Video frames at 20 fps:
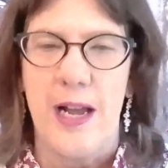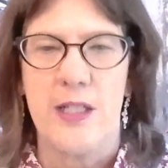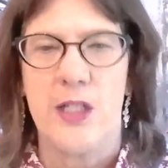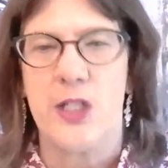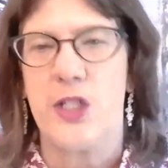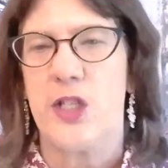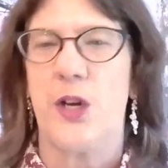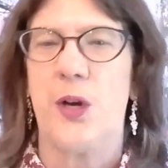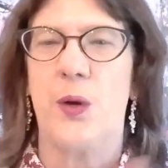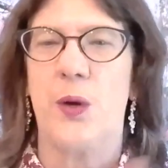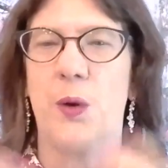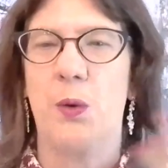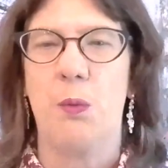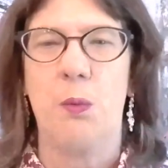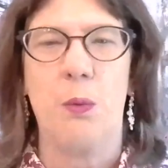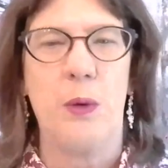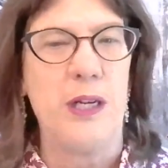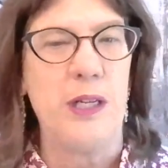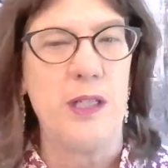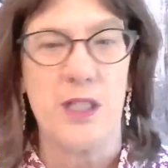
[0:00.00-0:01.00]
And
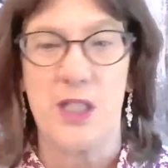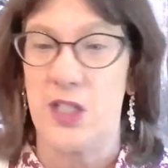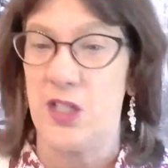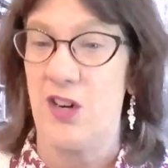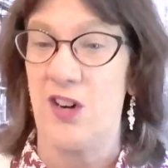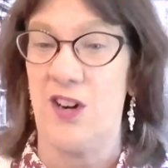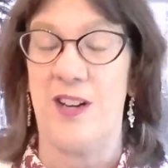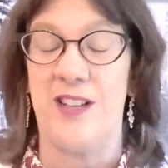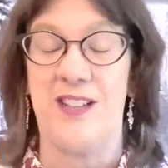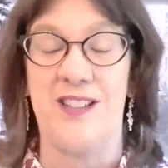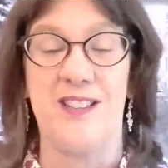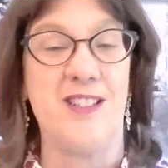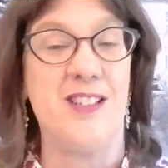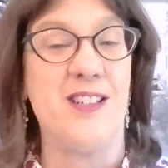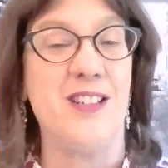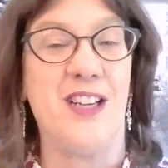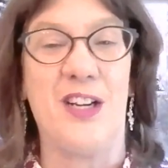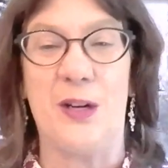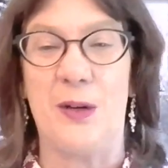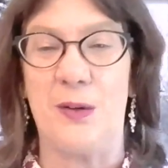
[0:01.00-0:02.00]
so I
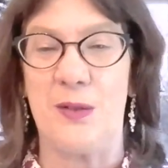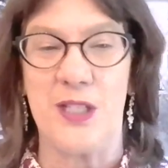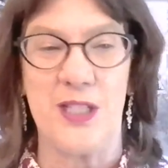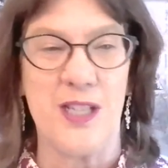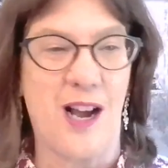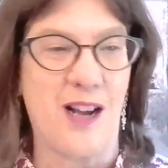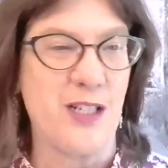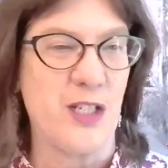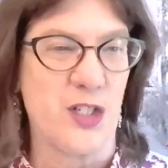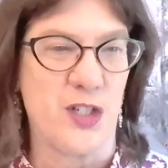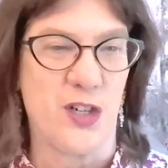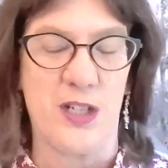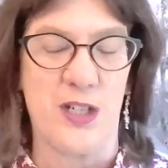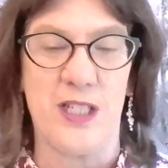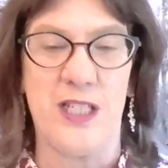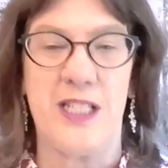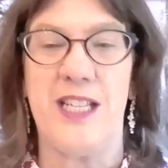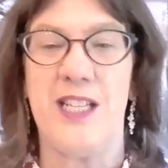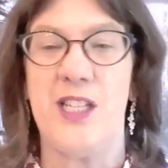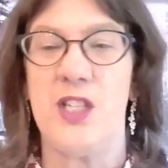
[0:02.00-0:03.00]

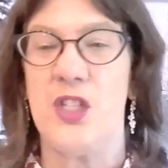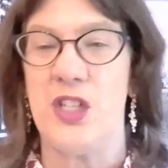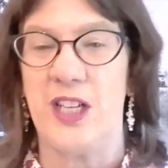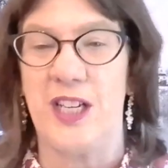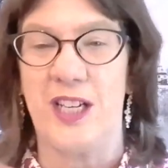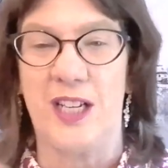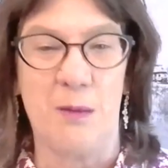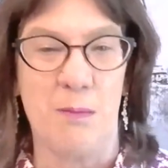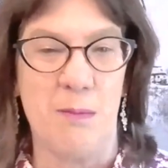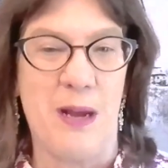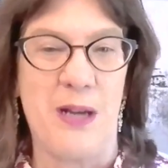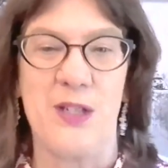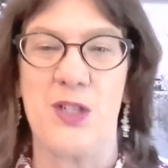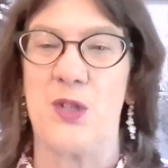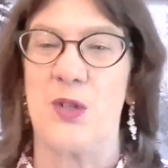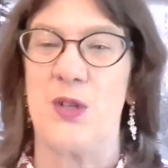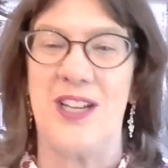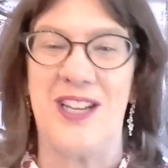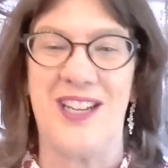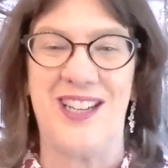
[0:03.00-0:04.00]
started teaching and
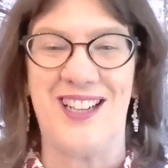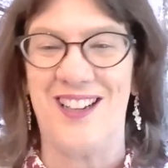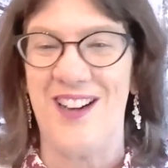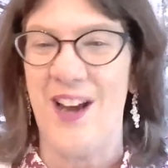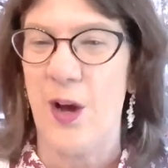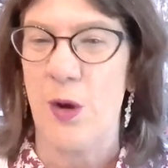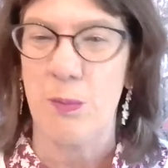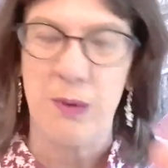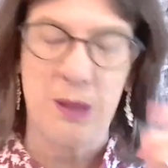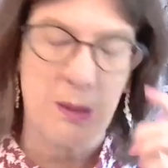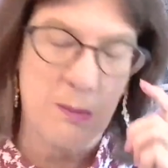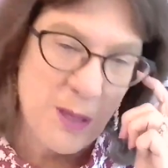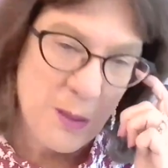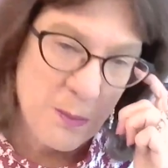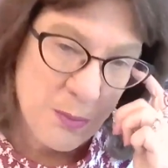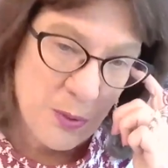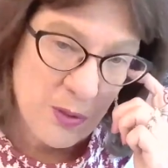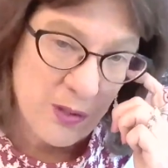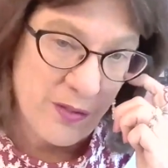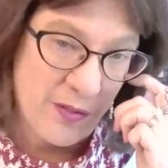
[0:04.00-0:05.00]
mentoring and helping
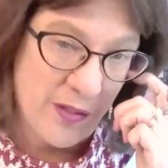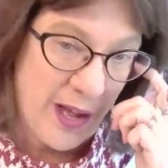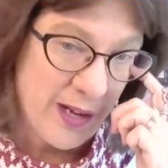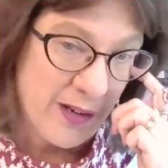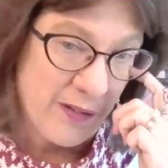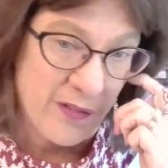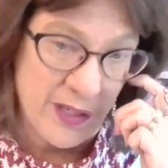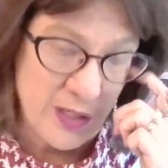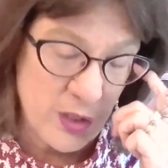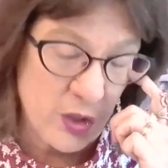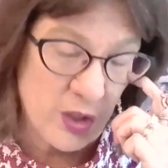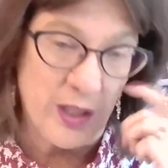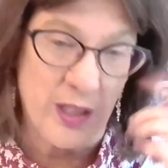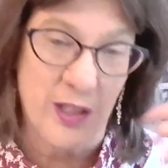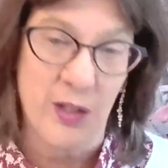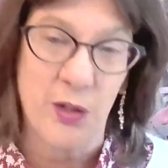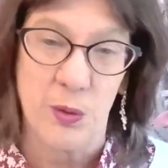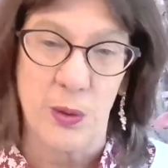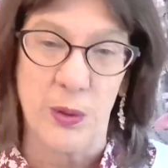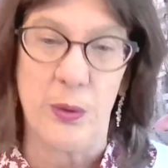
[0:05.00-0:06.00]
people, and that
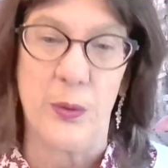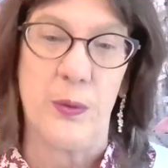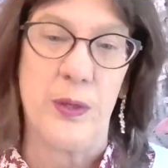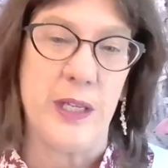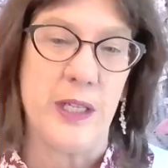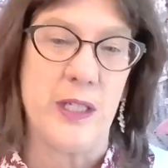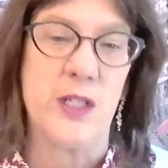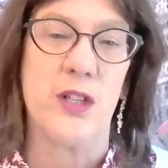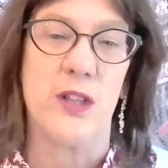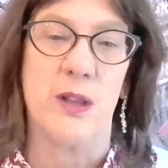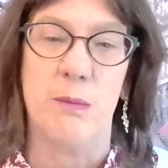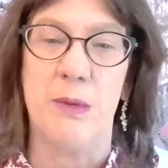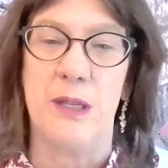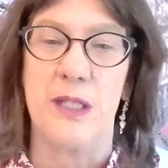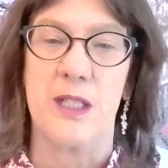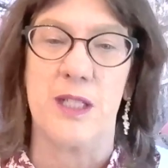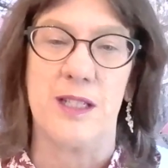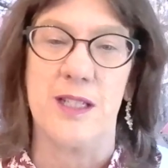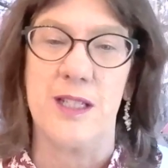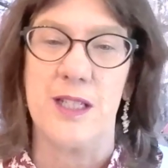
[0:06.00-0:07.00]
eventually grew into the
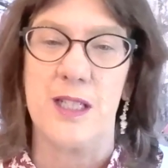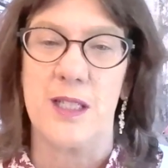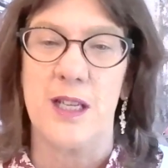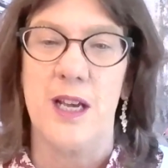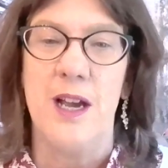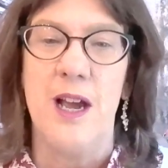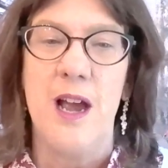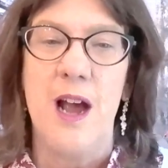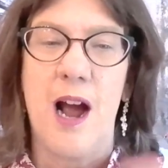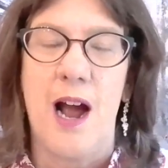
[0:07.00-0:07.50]
business.